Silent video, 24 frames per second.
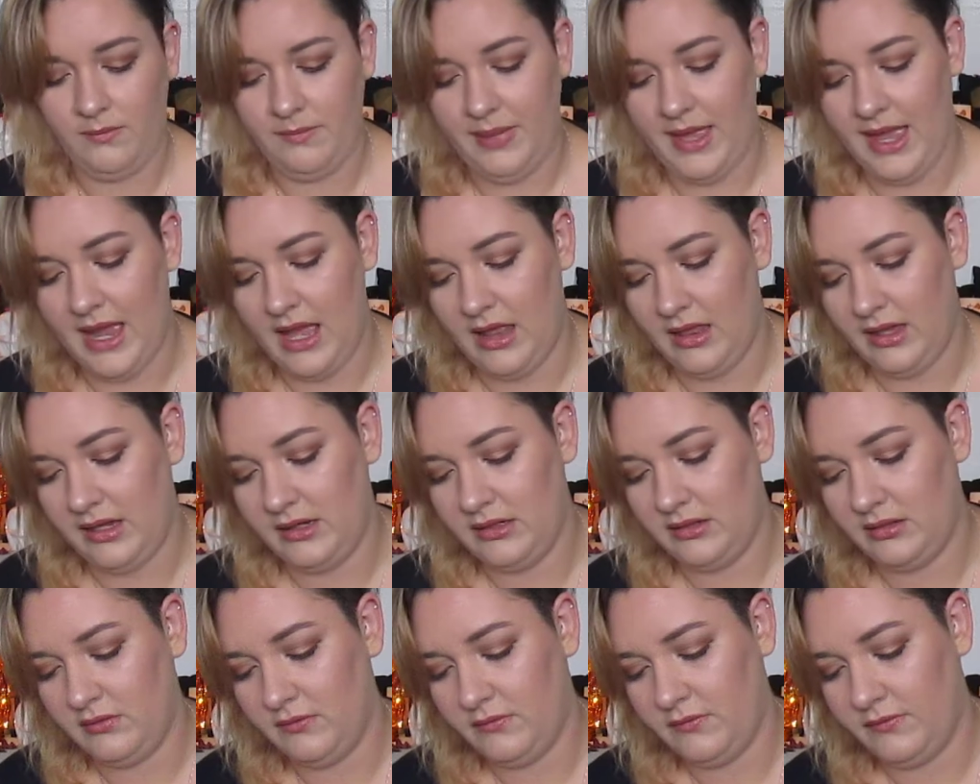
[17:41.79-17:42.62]

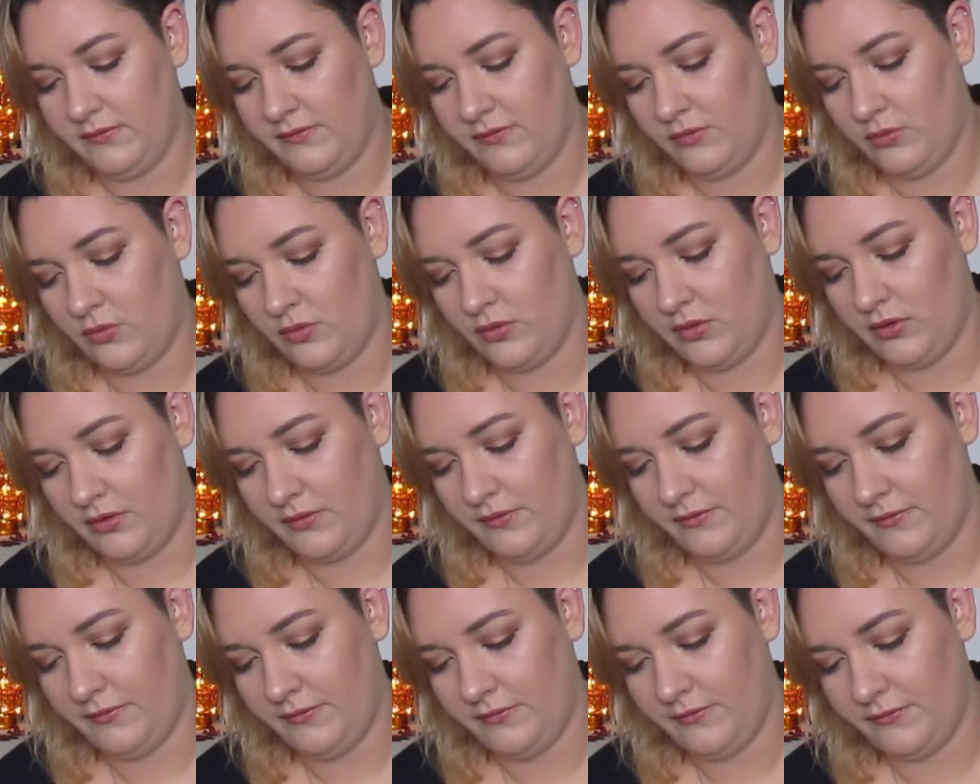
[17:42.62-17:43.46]
palette for
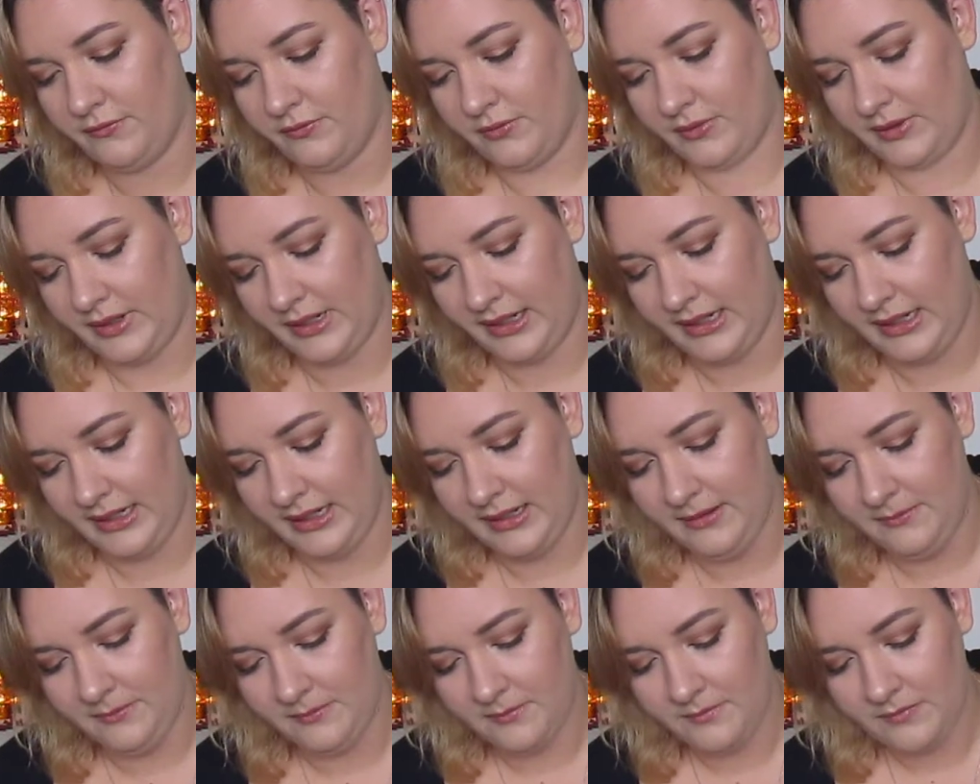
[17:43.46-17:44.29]

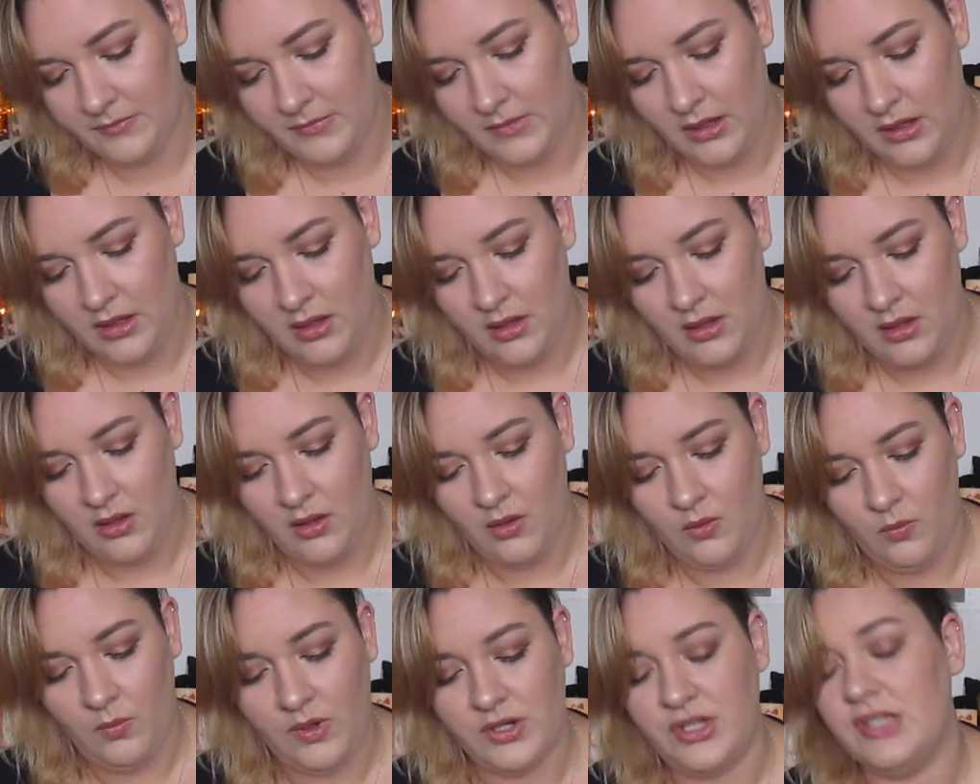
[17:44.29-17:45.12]
free,
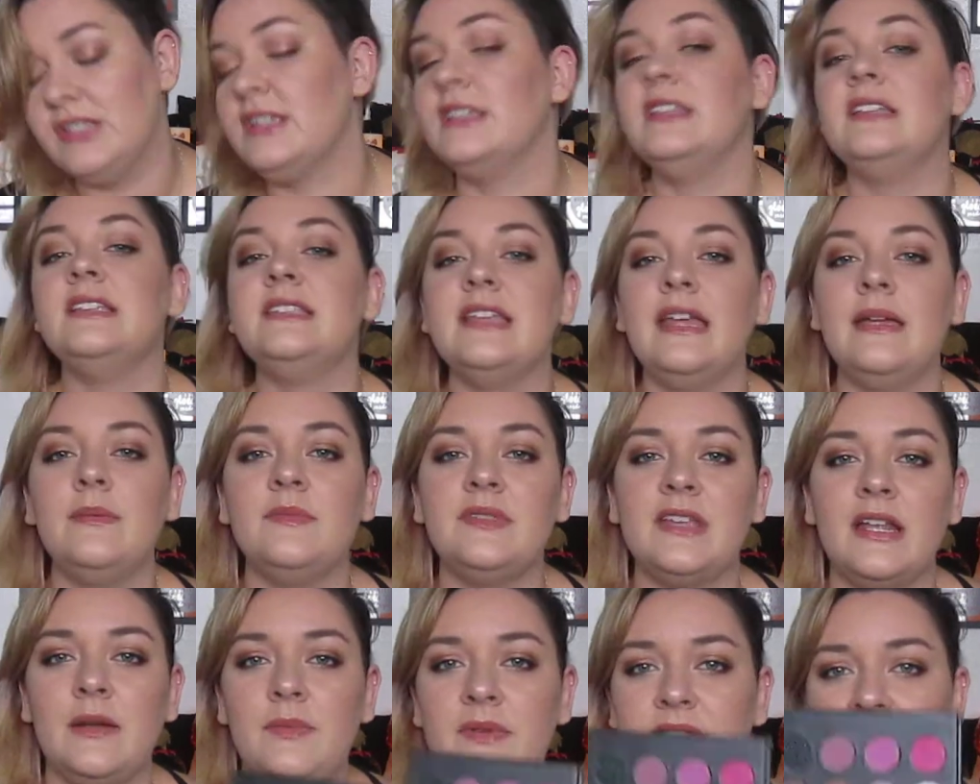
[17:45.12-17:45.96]
which is in the same setup